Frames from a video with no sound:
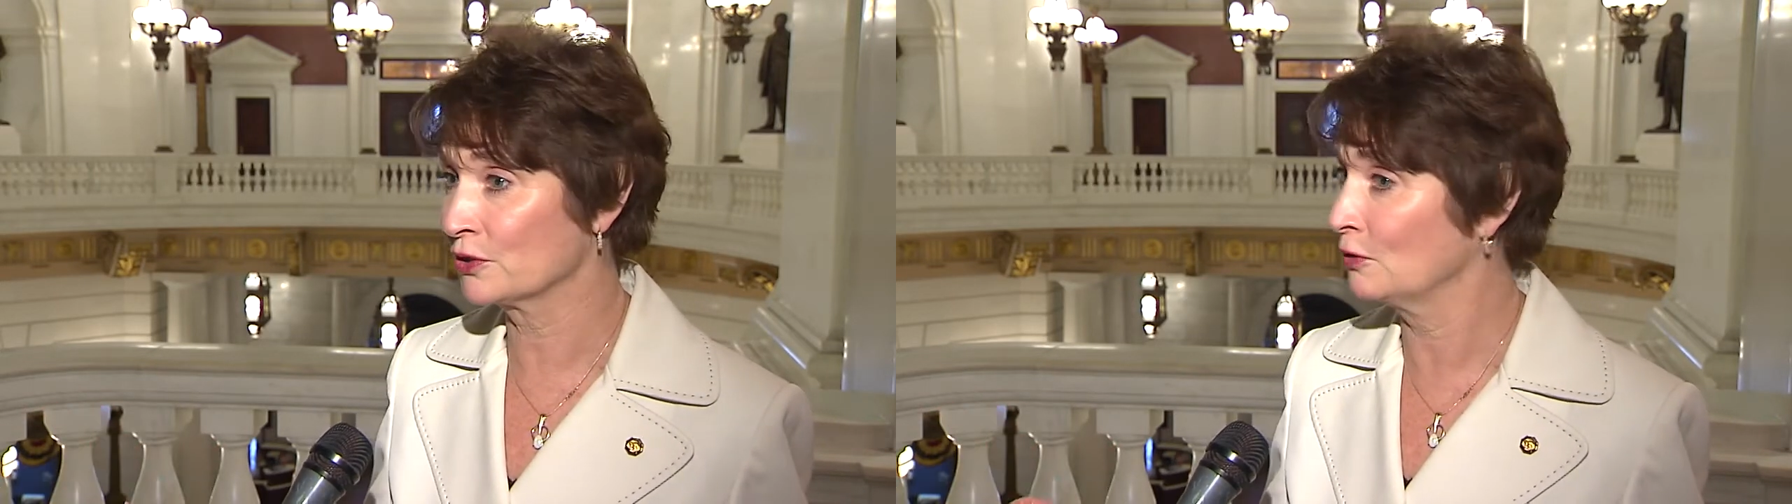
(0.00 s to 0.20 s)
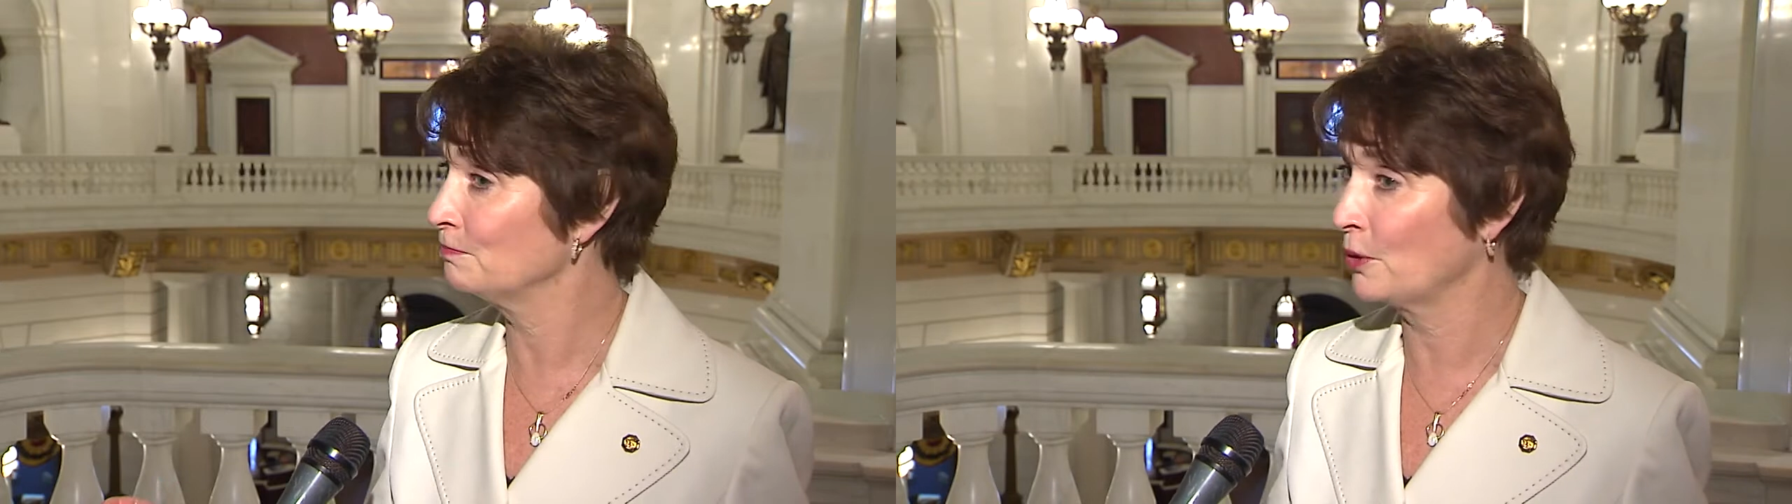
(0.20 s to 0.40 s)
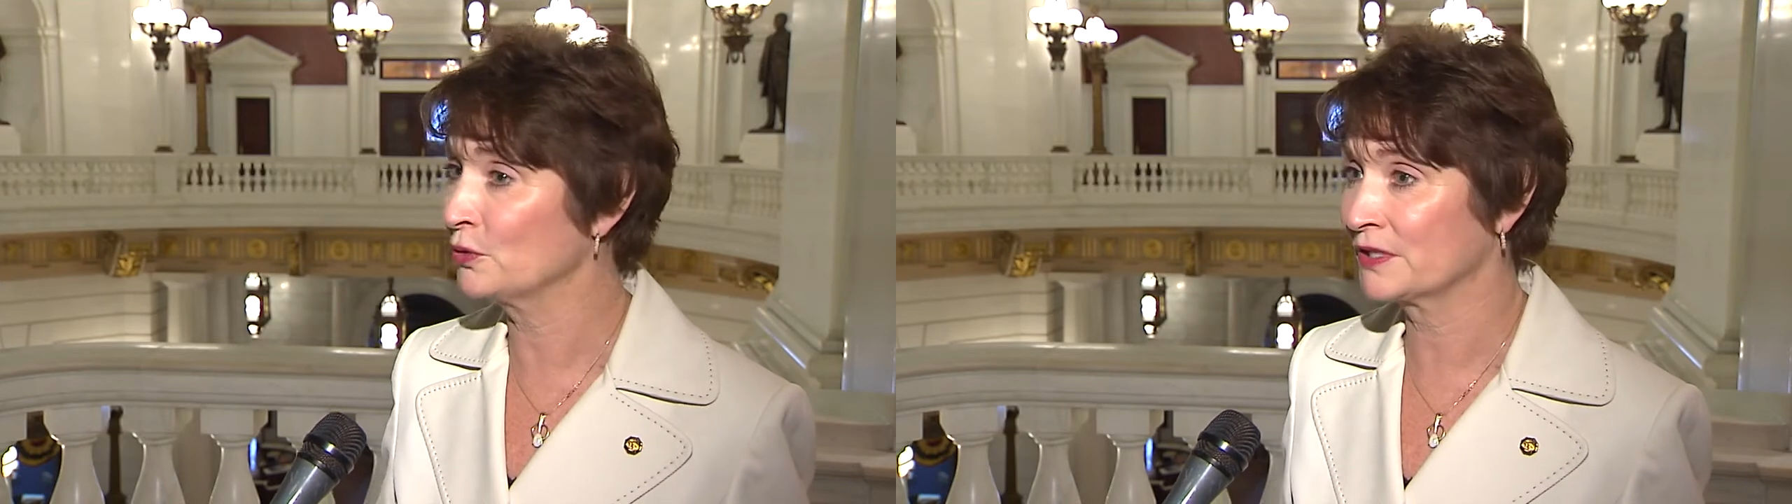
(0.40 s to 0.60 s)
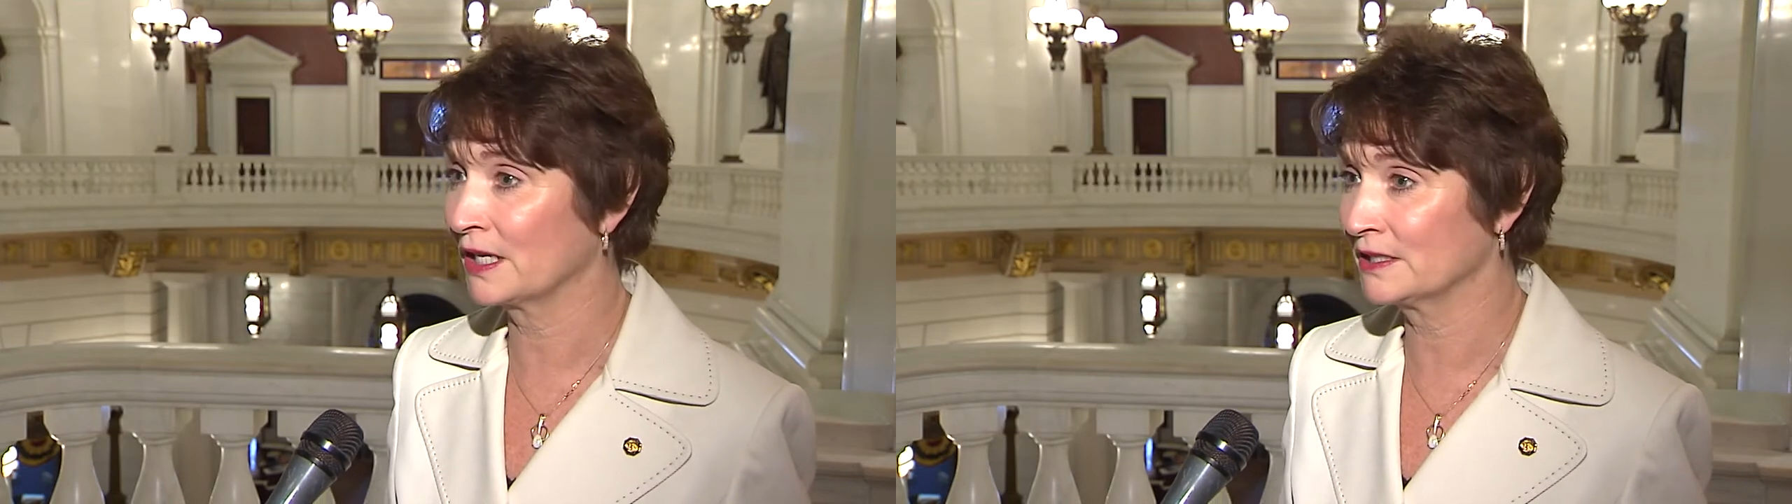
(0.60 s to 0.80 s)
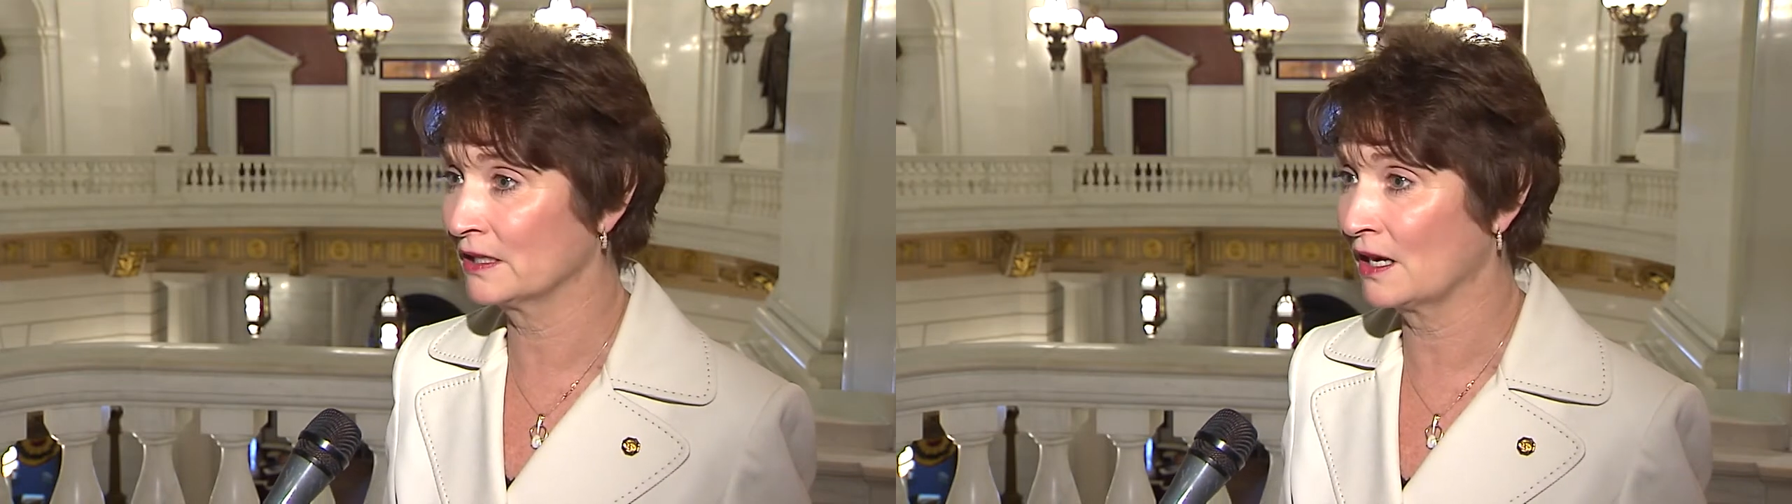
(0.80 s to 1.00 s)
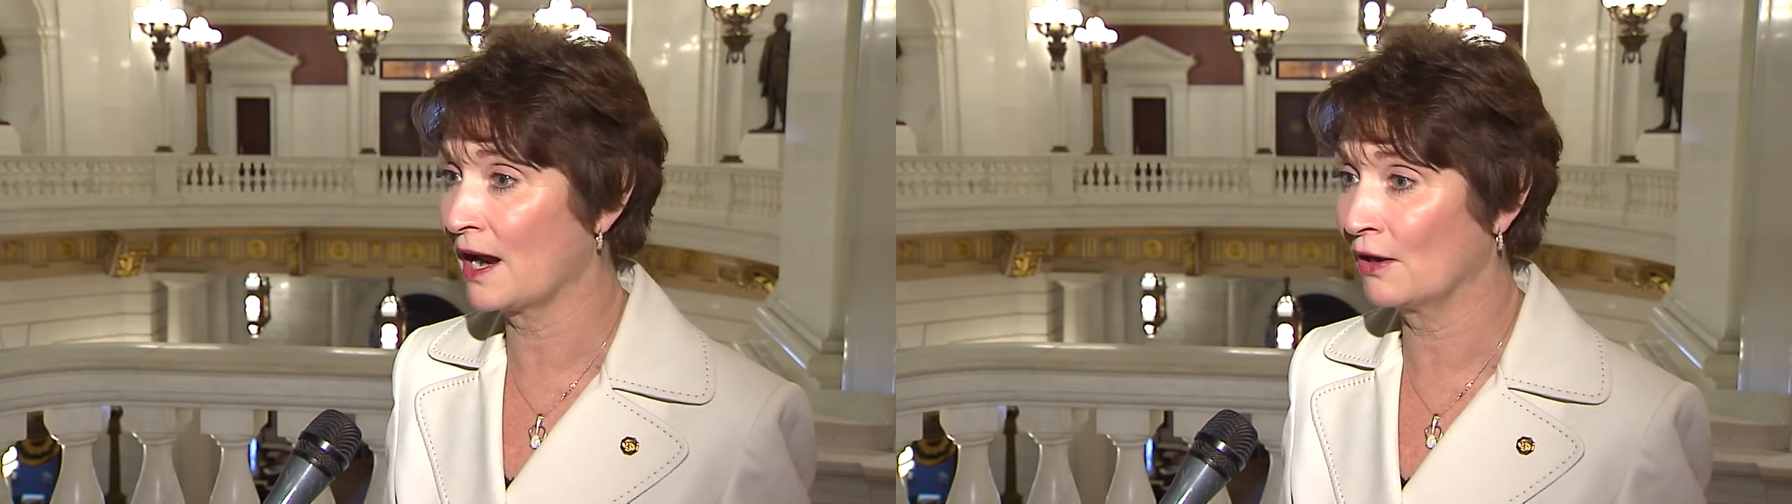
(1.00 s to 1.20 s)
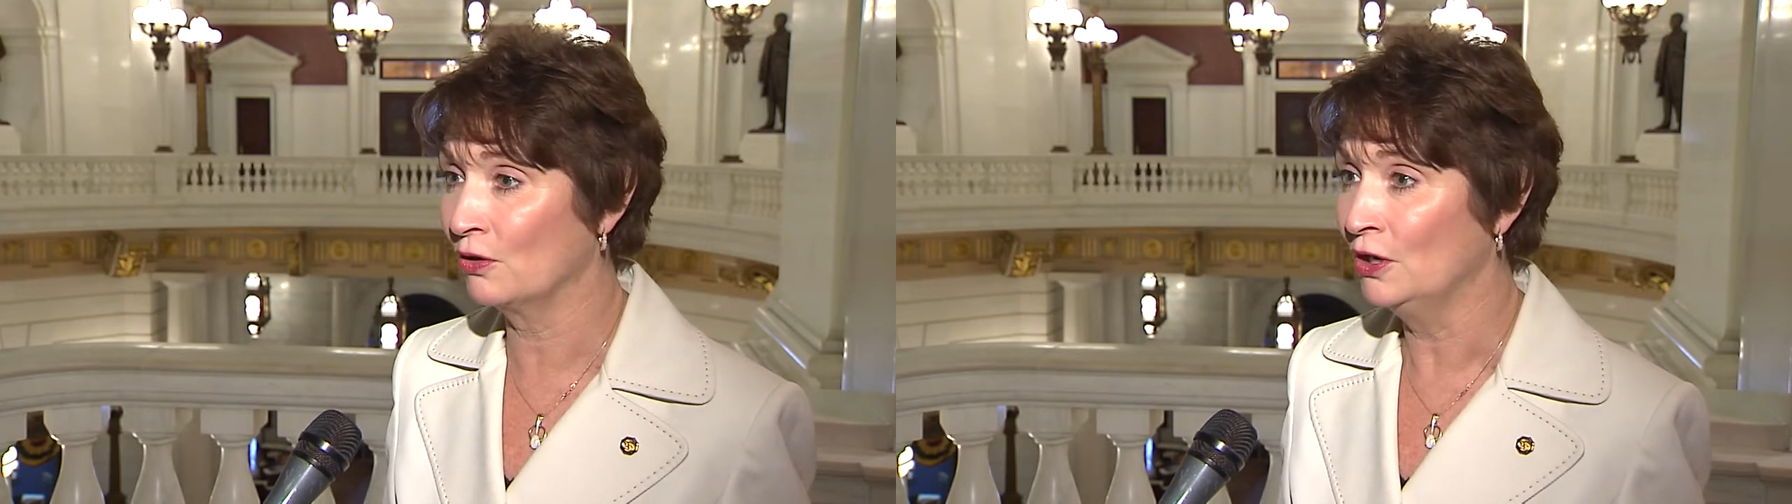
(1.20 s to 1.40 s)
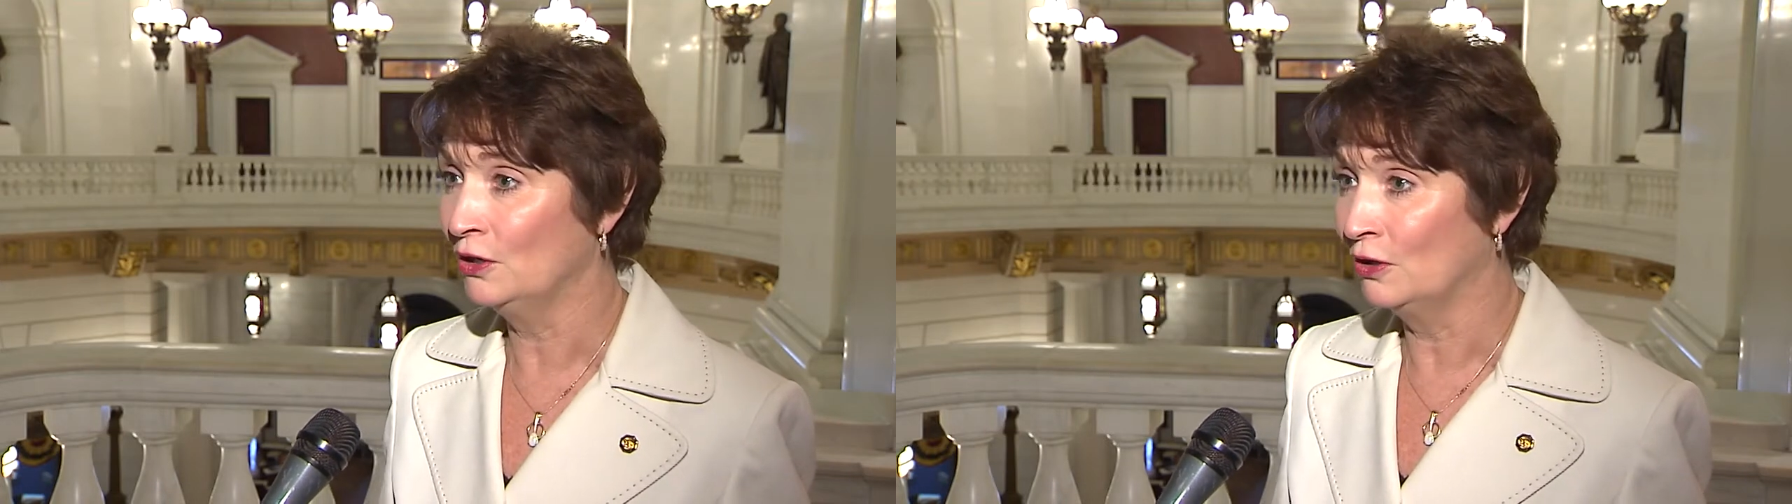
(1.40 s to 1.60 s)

on both sides of the aisle,